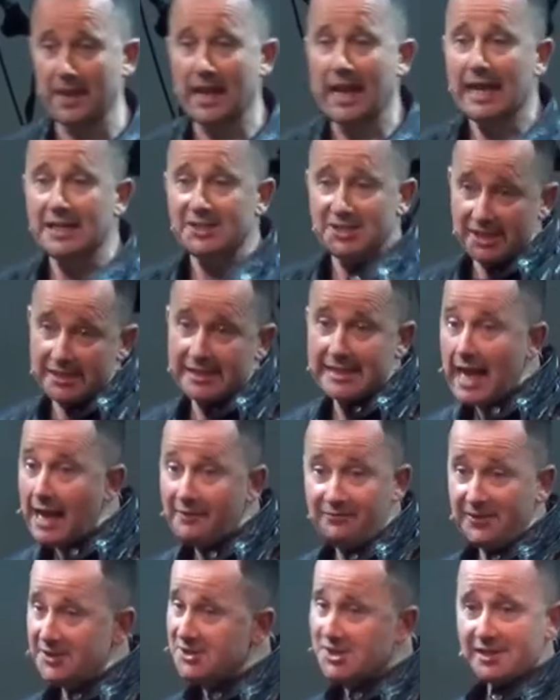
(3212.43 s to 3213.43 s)
And she's
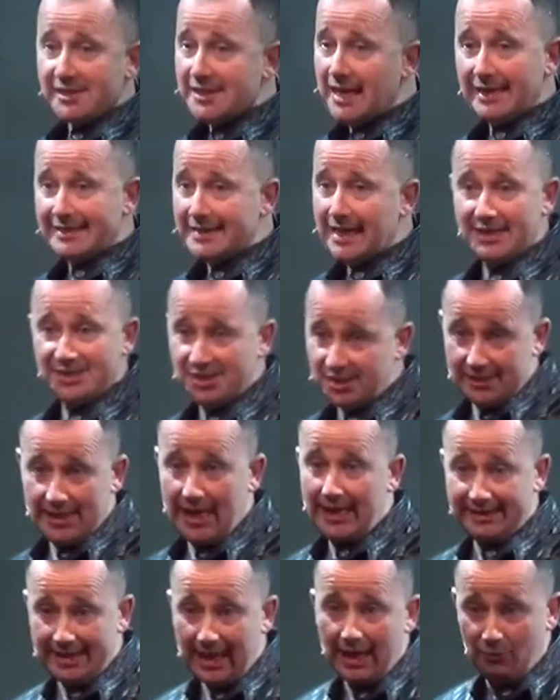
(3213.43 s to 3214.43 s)
laughing just like that, just
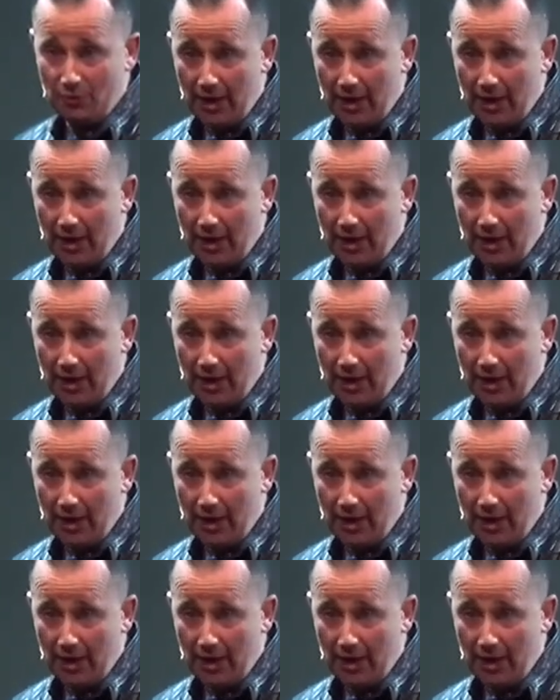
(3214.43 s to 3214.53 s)
like that,